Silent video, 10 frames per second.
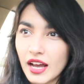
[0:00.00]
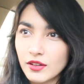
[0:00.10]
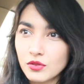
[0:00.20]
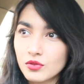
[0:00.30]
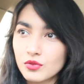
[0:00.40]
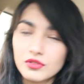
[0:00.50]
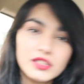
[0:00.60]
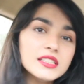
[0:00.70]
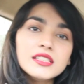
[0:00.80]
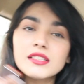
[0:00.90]
I don't know,
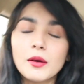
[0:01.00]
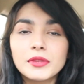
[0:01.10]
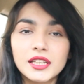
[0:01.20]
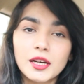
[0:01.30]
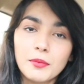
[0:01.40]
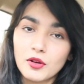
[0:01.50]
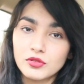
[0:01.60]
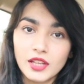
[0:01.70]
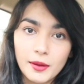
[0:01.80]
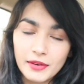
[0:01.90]
there's just something
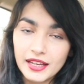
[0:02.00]
about them.